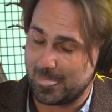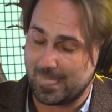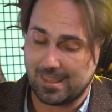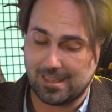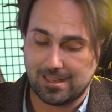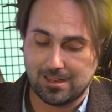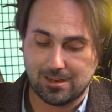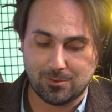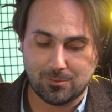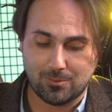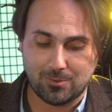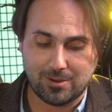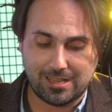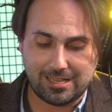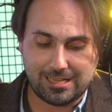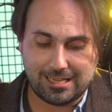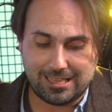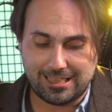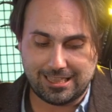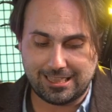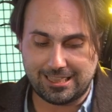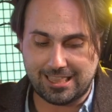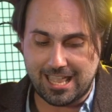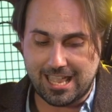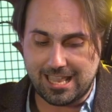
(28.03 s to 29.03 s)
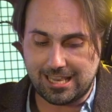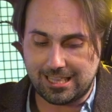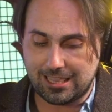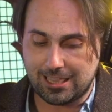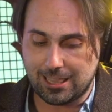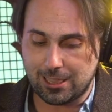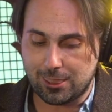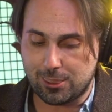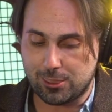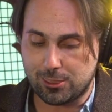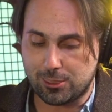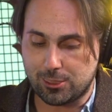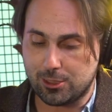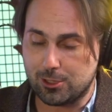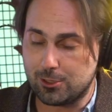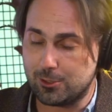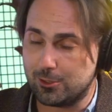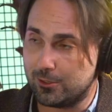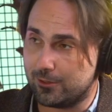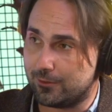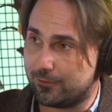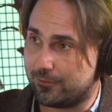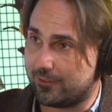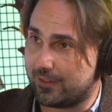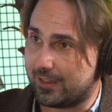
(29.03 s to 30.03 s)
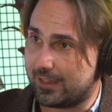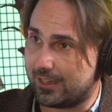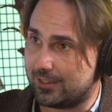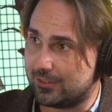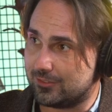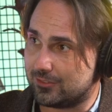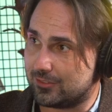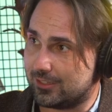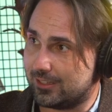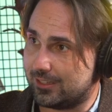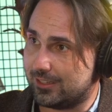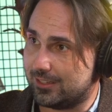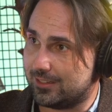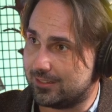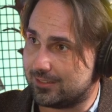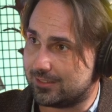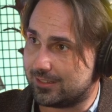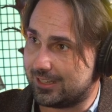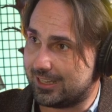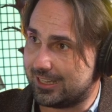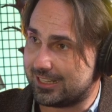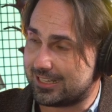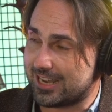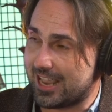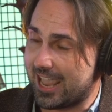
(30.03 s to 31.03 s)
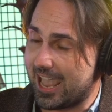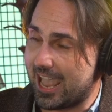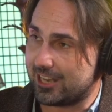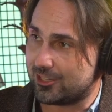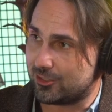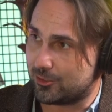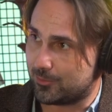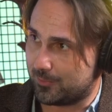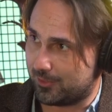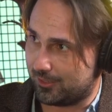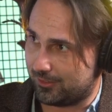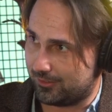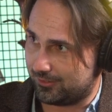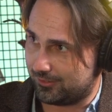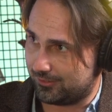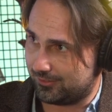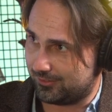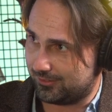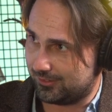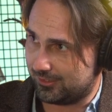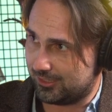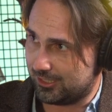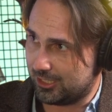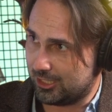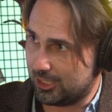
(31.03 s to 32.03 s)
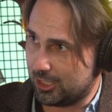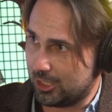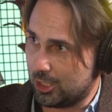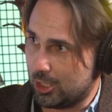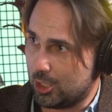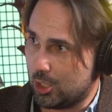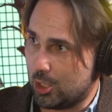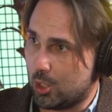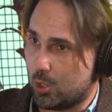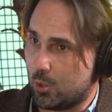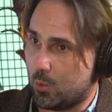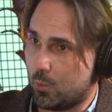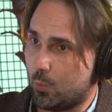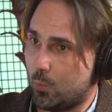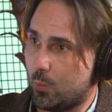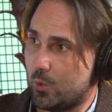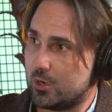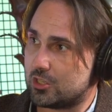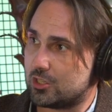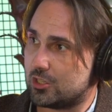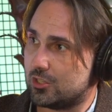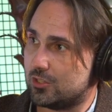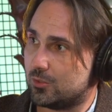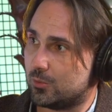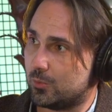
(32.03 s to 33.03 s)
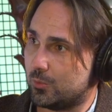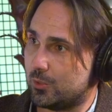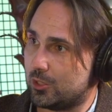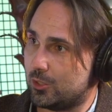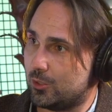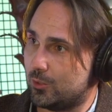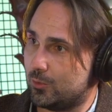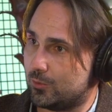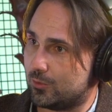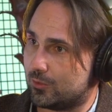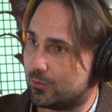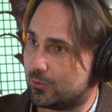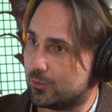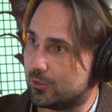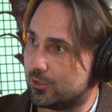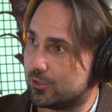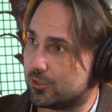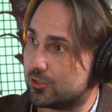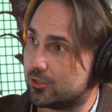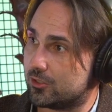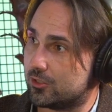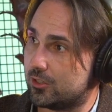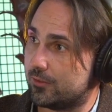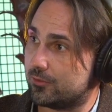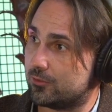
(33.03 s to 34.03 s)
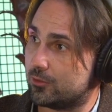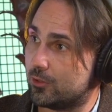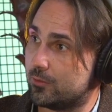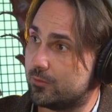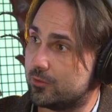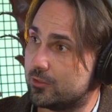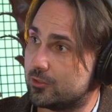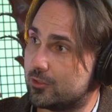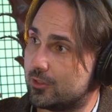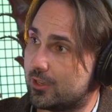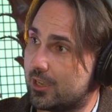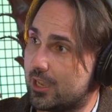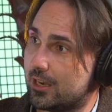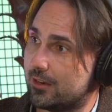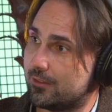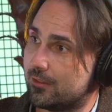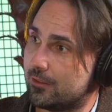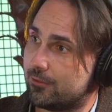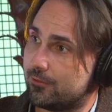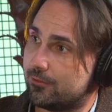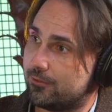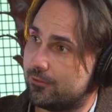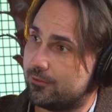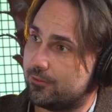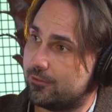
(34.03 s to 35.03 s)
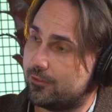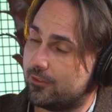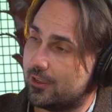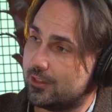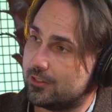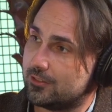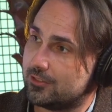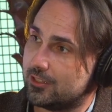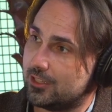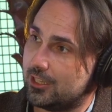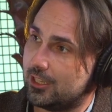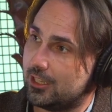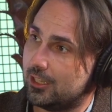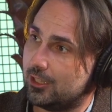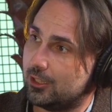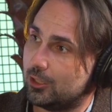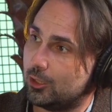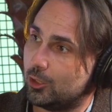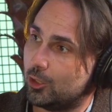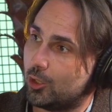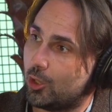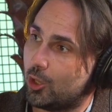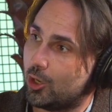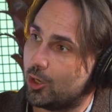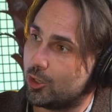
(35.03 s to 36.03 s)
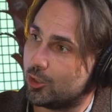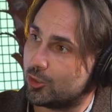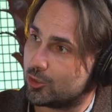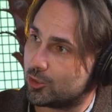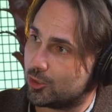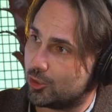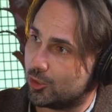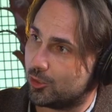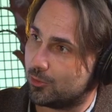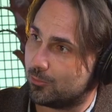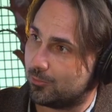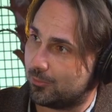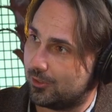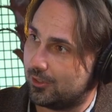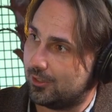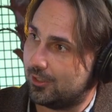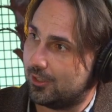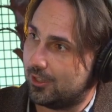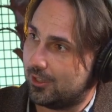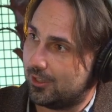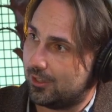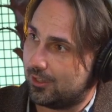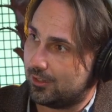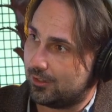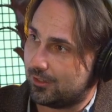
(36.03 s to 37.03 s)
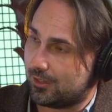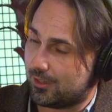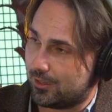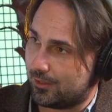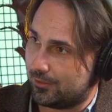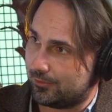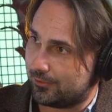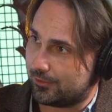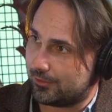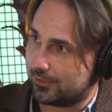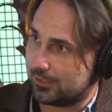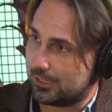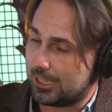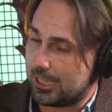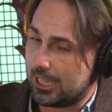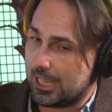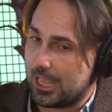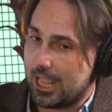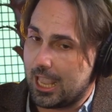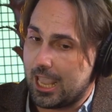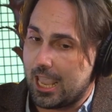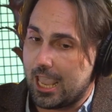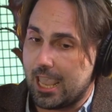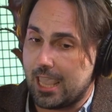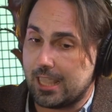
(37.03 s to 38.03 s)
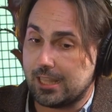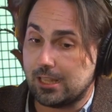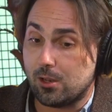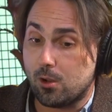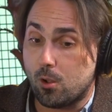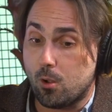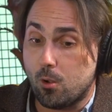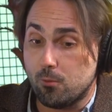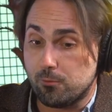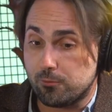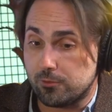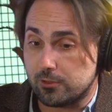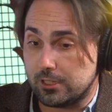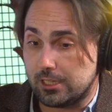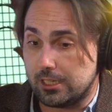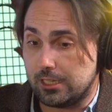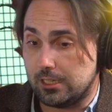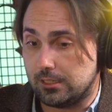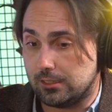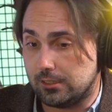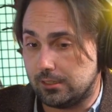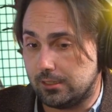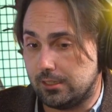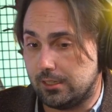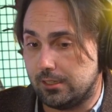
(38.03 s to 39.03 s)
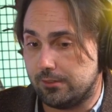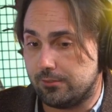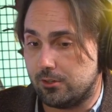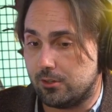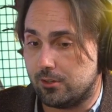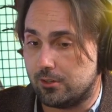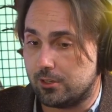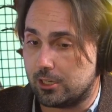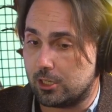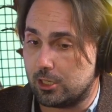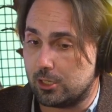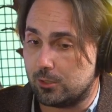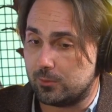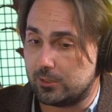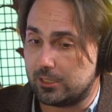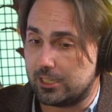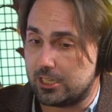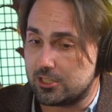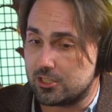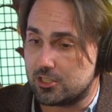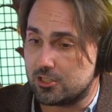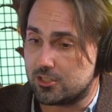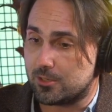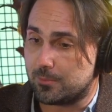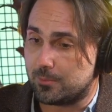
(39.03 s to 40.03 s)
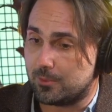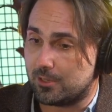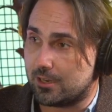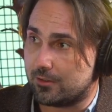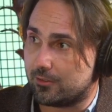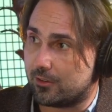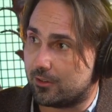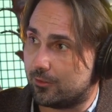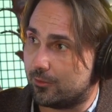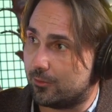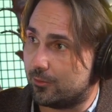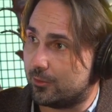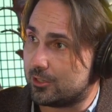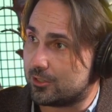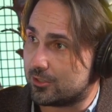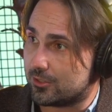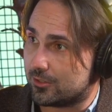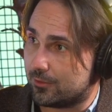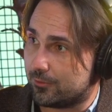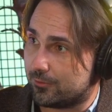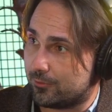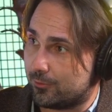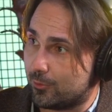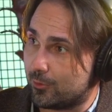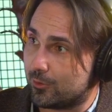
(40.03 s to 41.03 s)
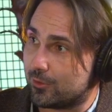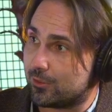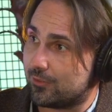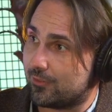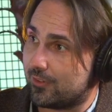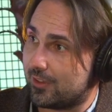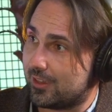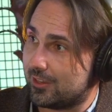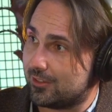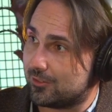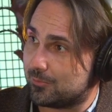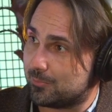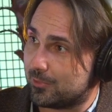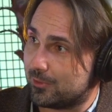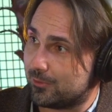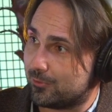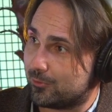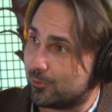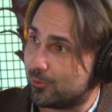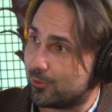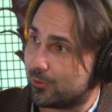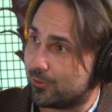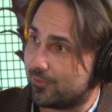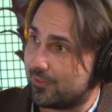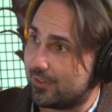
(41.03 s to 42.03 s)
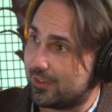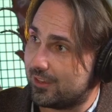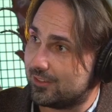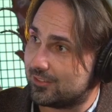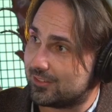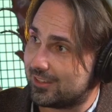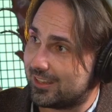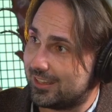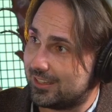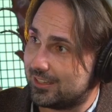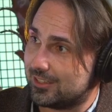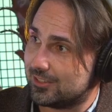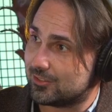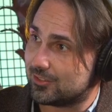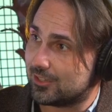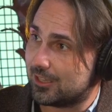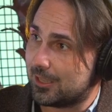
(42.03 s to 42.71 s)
Right? Then the third phase is attachment, which is when you sort of shift over to kind of the fuzzy, long-term love. And then hopefully, if you're in a good relationship, you never reach the fourth phase. But the fourth phase is